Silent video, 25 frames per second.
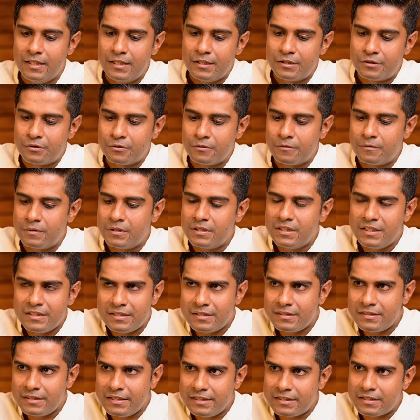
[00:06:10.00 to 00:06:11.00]
So
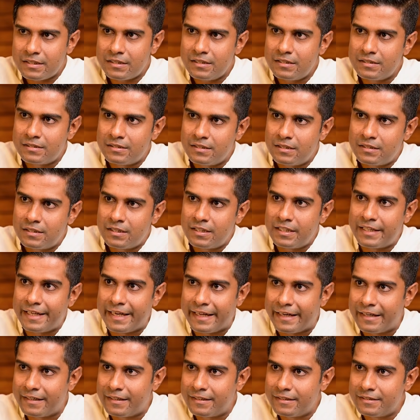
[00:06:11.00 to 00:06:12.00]
these are the certain
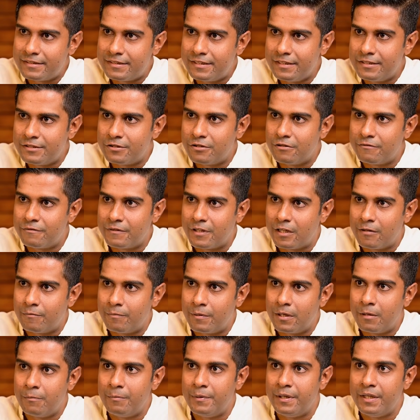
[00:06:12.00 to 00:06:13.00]
characteristics of
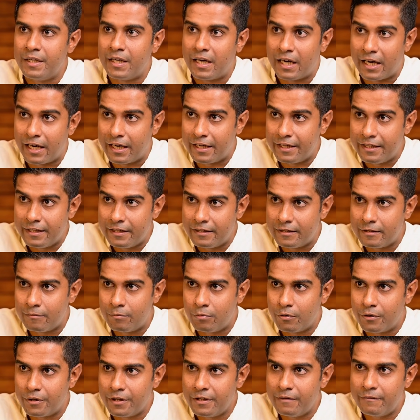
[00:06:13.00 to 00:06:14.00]
kapha being high in the
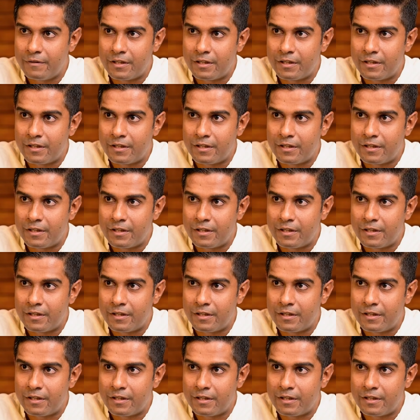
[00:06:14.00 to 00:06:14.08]
body.